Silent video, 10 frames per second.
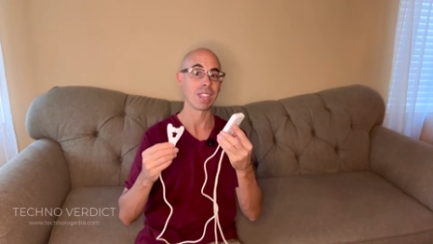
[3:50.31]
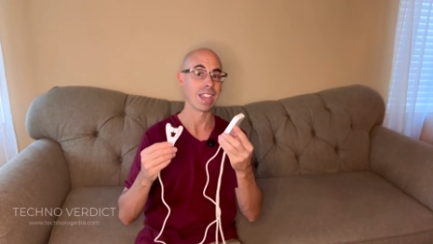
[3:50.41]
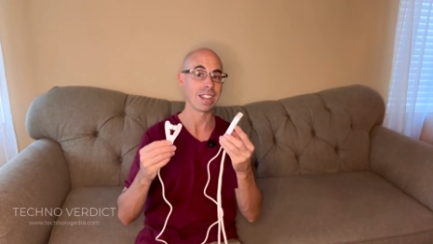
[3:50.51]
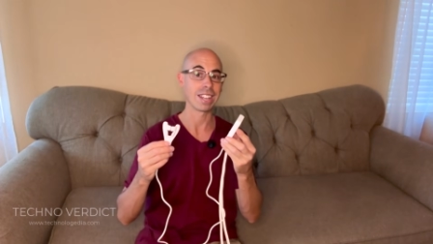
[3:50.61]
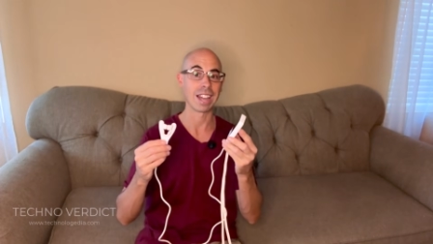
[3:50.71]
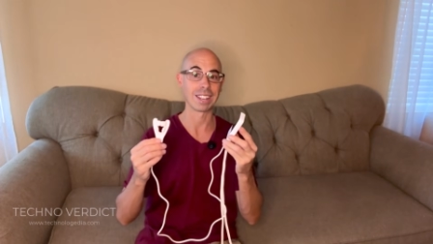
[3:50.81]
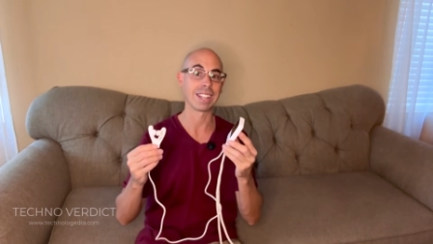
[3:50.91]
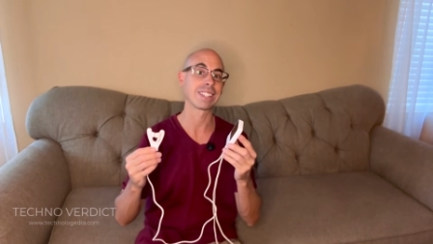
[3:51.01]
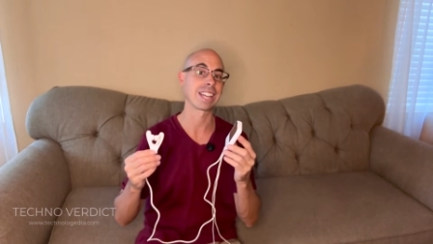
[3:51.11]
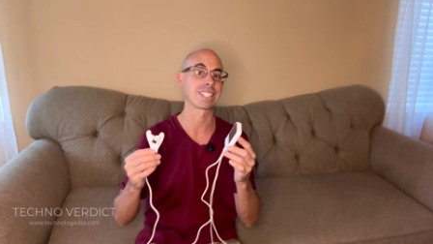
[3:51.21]
and I
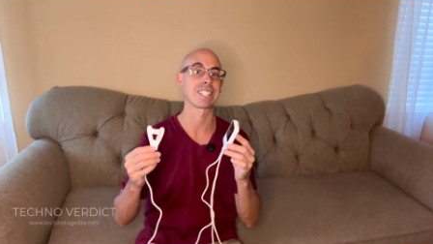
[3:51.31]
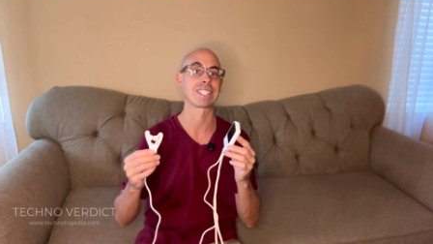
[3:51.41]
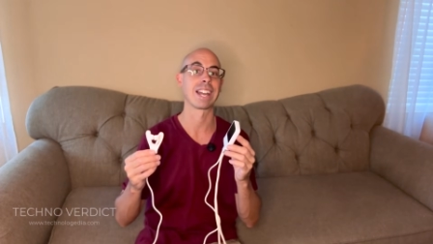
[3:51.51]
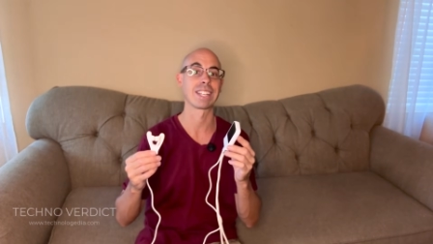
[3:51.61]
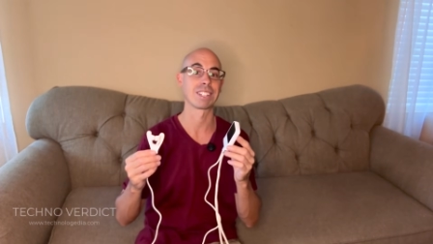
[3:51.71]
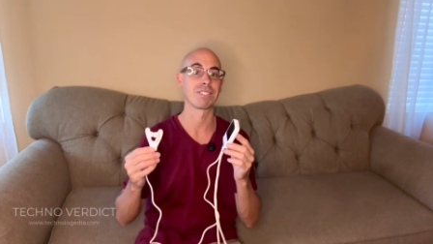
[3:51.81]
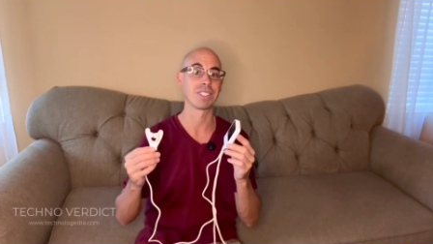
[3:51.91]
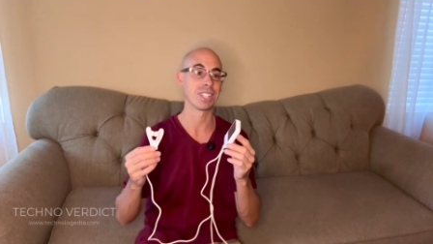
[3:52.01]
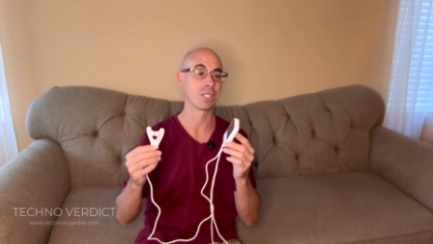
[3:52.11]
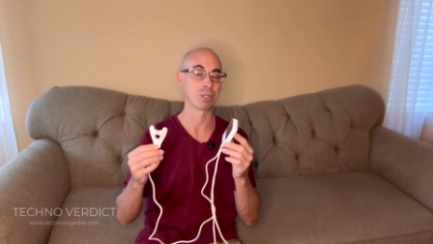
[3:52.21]
like that it's designed to
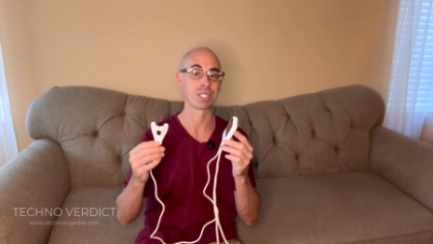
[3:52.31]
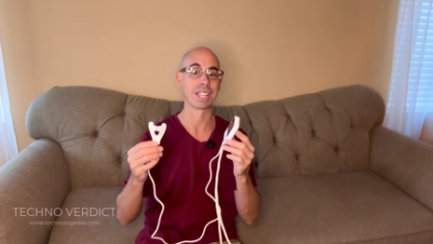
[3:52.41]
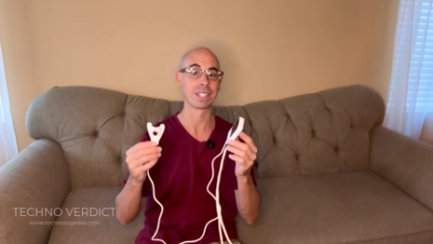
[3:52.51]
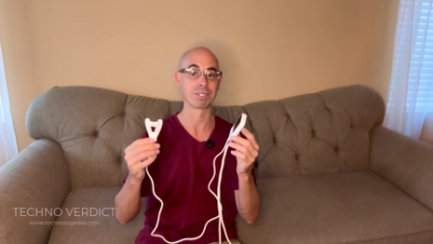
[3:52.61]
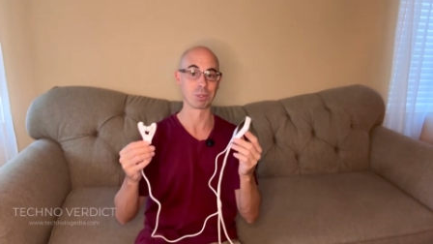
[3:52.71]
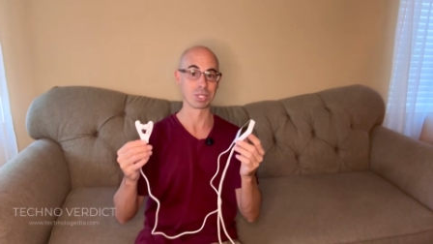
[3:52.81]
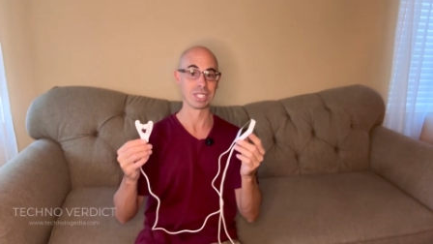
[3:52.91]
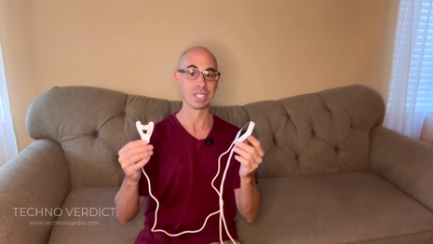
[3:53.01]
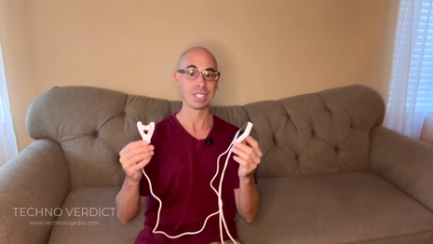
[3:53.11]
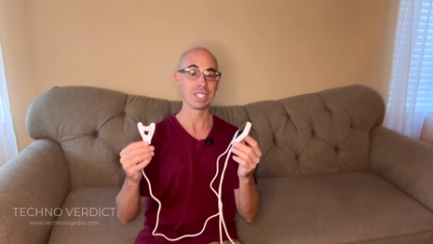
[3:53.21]
fit in your daily
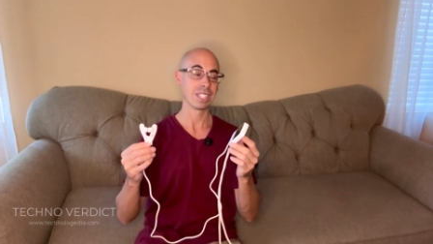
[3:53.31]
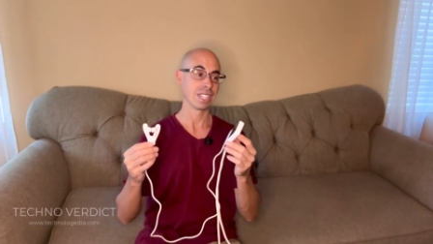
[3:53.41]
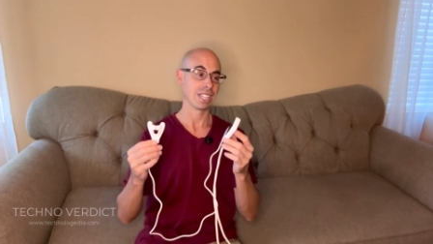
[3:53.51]
routine